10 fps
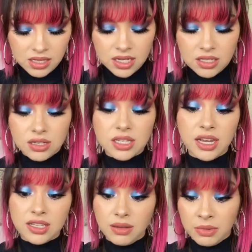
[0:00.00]
This looks like
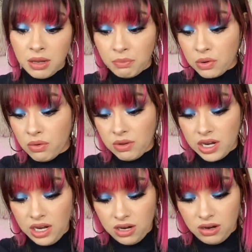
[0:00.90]
something broke in
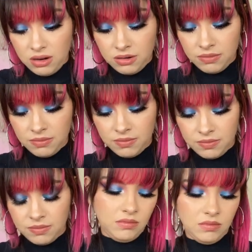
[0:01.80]

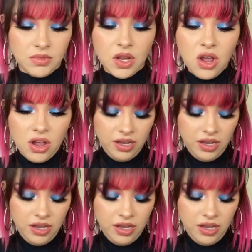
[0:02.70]
here.